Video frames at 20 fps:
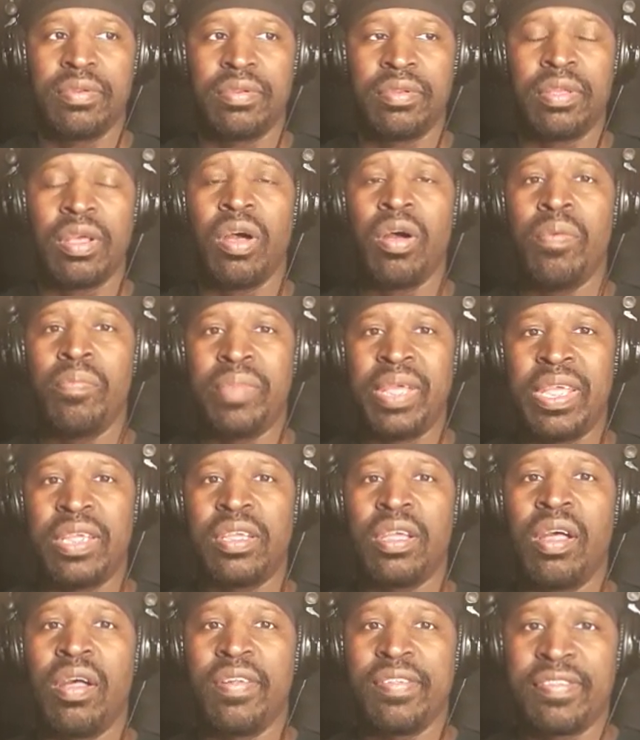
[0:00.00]
y'all make
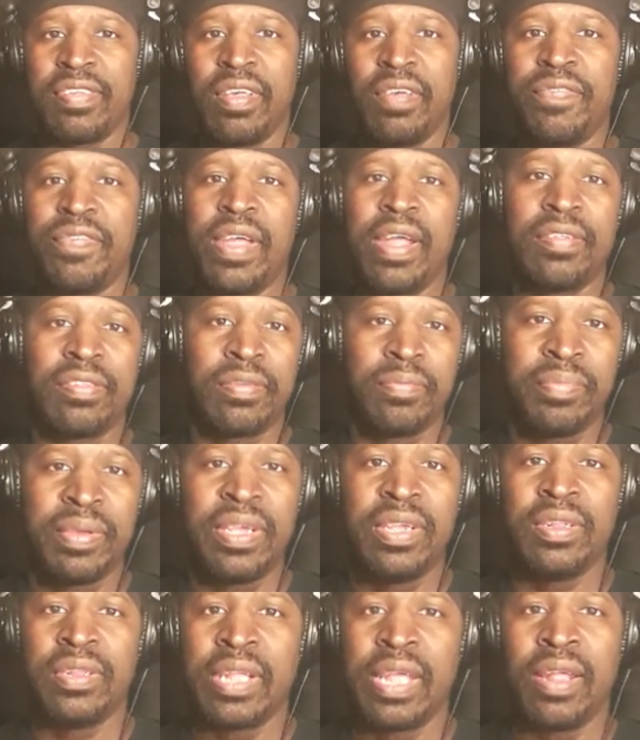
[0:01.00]
yourself out to
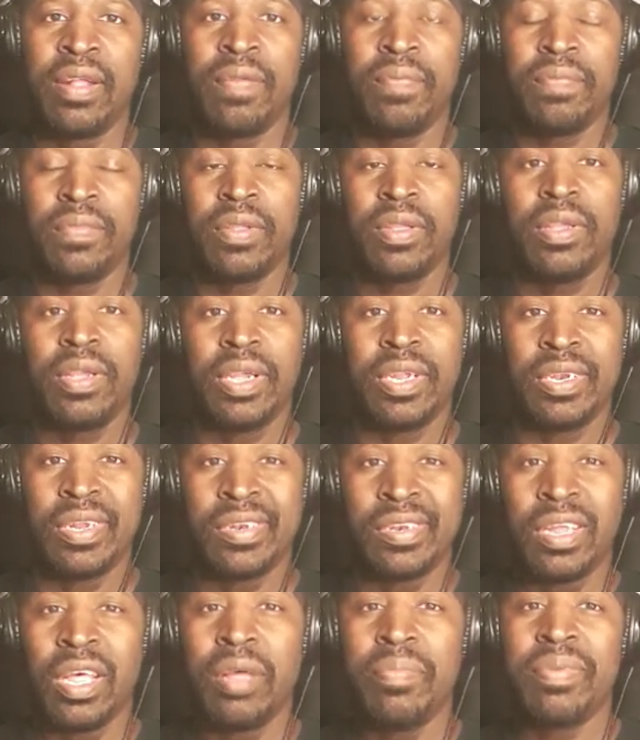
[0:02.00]
be now. And the
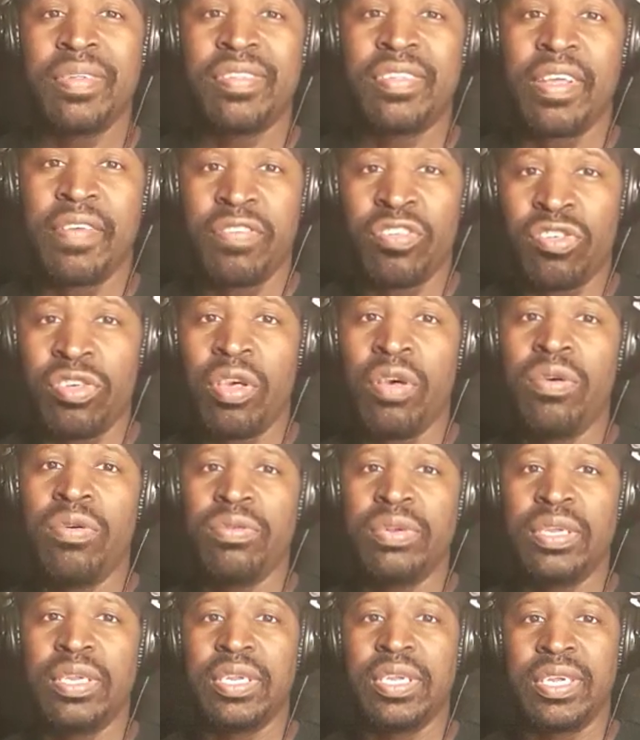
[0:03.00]
numbers have
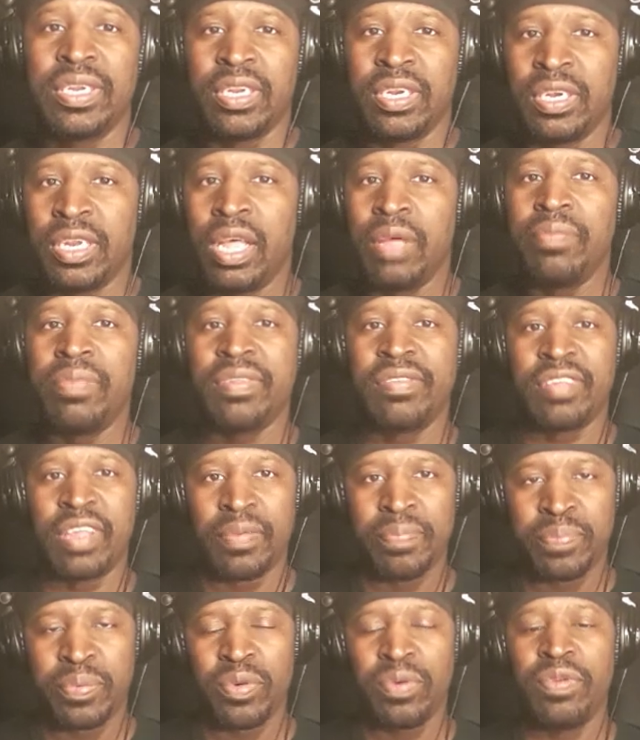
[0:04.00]
shown it and the numbers
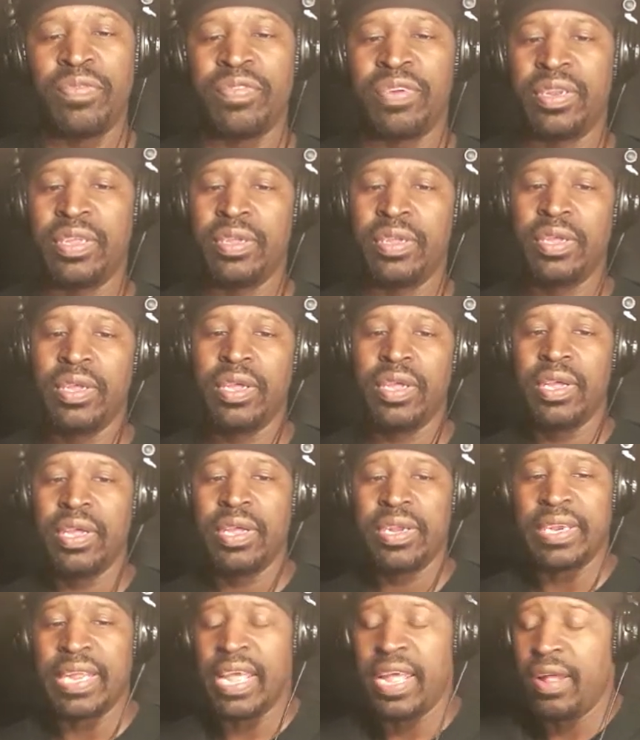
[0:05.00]
have proven it.
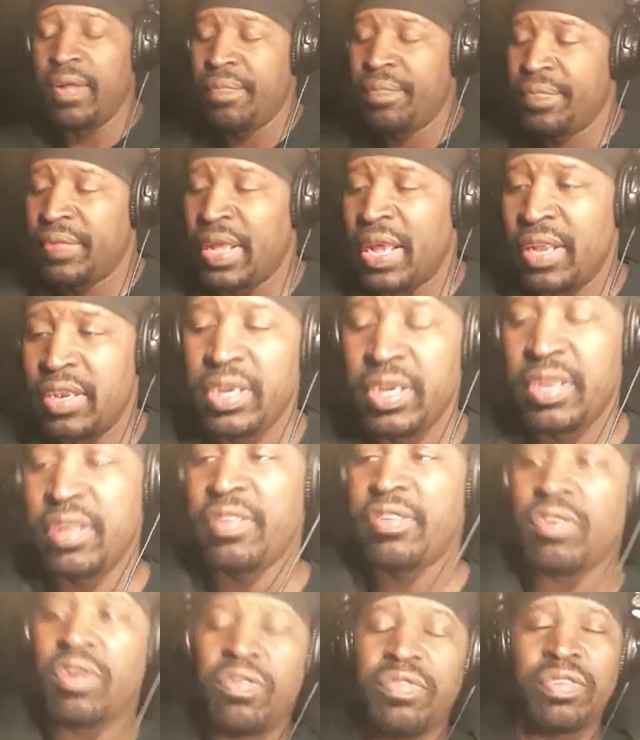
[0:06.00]
Now, I leave
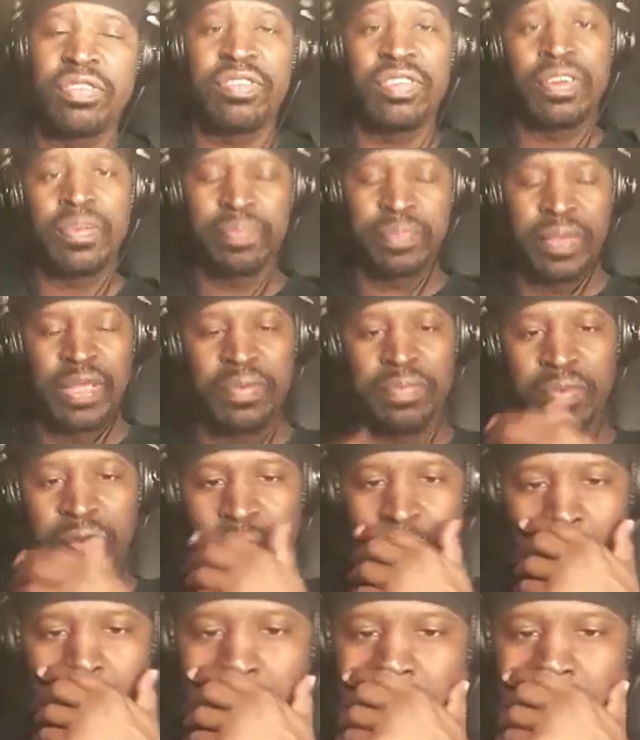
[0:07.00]
this over to the people.